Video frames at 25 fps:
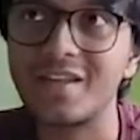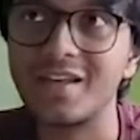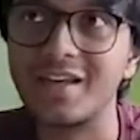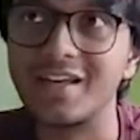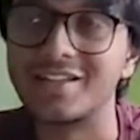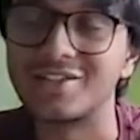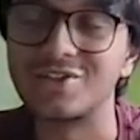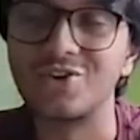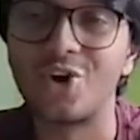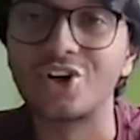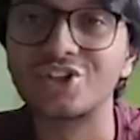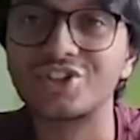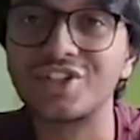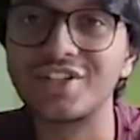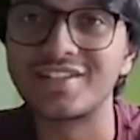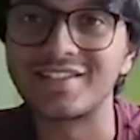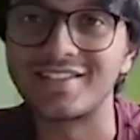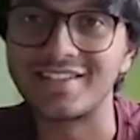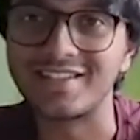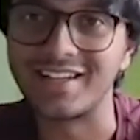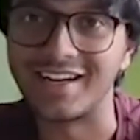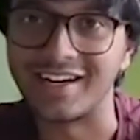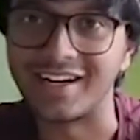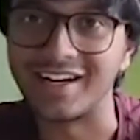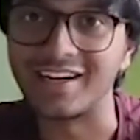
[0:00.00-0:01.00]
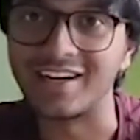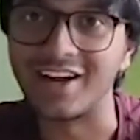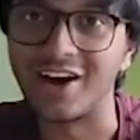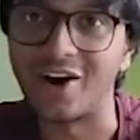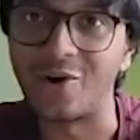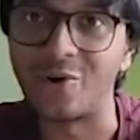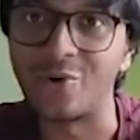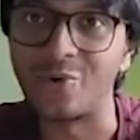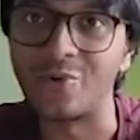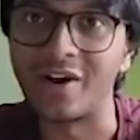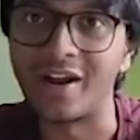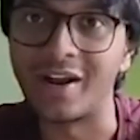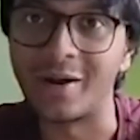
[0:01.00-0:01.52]
It's not just sitting
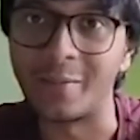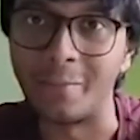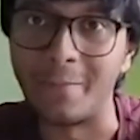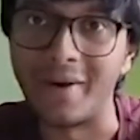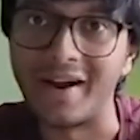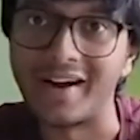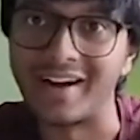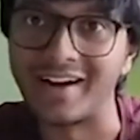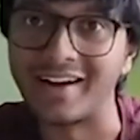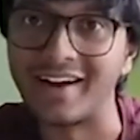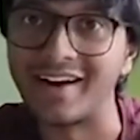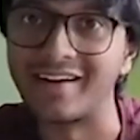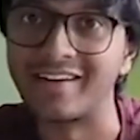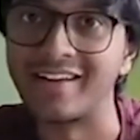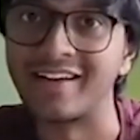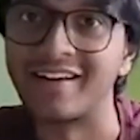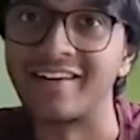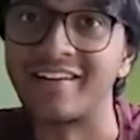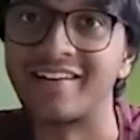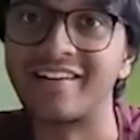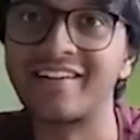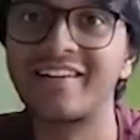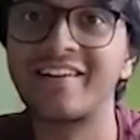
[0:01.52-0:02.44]
down and meditating.